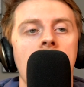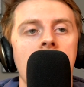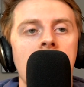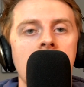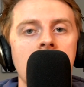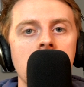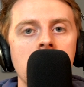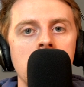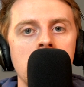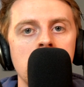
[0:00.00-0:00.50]

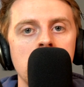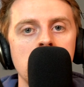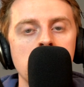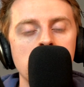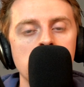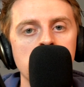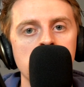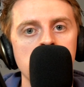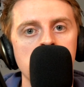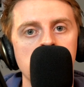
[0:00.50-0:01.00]

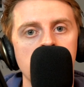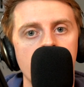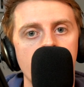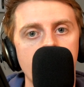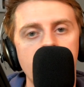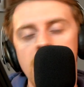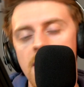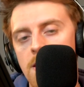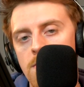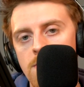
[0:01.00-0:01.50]
And
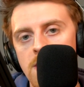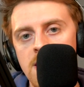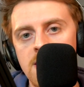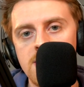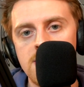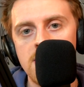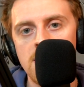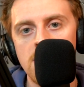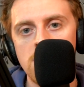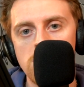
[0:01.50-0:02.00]
that
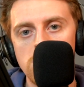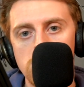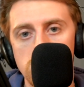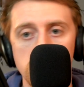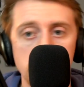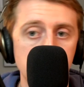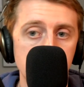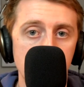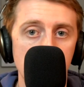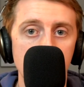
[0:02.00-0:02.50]
makes it
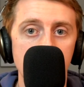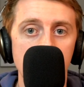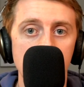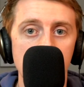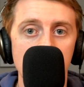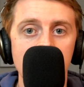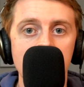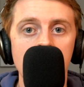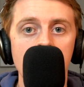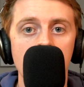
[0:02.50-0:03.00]
pretty much
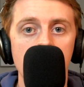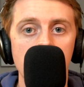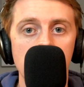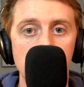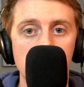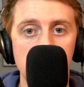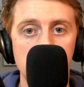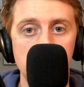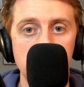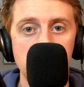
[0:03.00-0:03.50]
ideal for
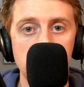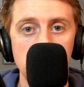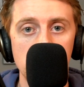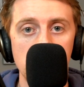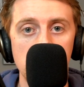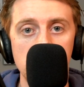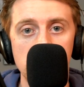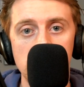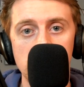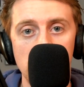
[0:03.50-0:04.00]
those kind of
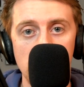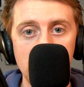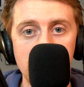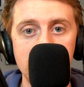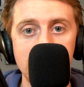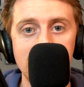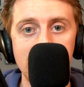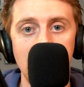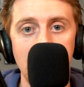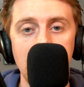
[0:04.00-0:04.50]
situations,
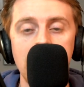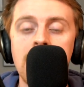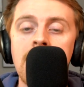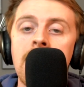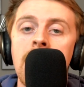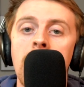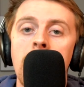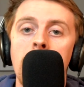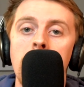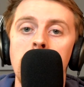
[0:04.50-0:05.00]
I'd say.
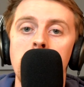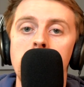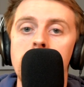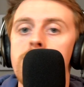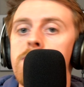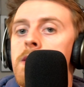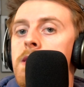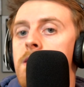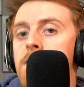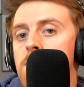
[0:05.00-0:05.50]

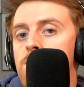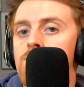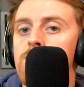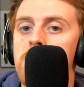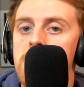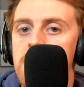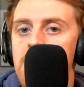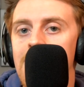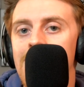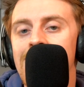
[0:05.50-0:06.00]
But
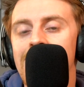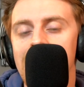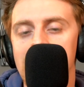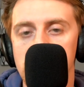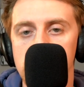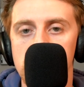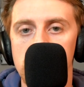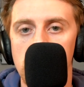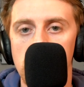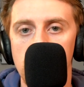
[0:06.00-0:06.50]
again,
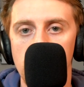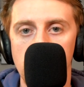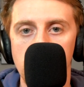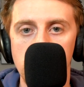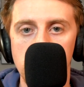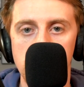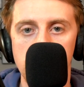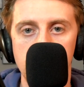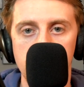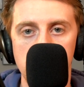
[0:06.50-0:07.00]
less so for
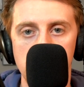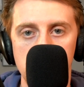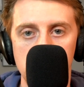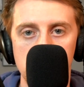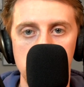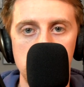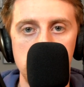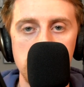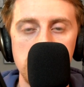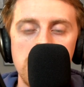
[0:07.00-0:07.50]
music
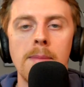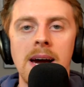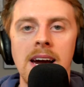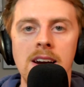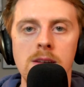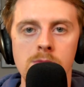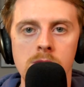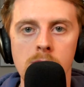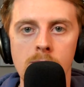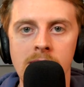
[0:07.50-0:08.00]
production.
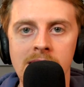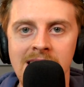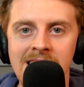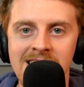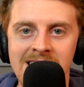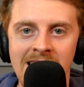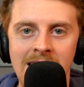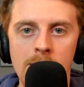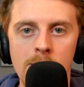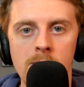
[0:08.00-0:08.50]
Perhaps the
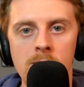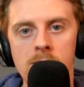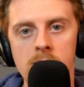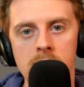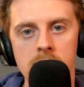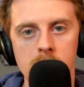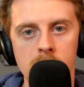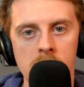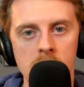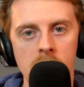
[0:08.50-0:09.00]
biggest selling point of
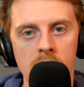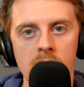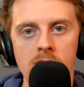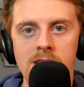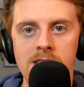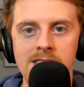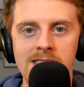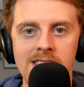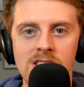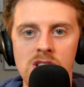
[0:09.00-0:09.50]
this microphone
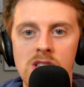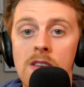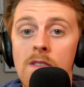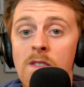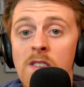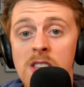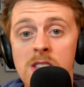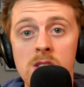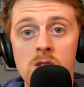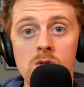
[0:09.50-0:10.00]
is actually the
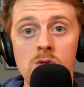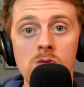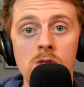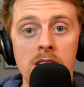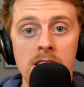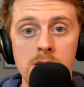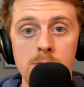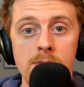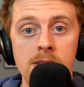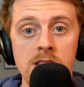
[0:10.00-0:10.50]
physical
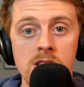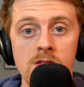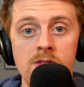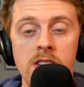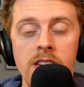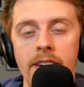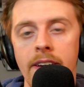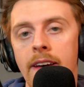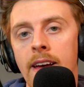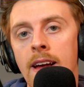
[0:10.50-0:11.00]
aspects of
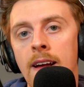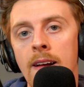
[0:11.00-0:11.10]
it.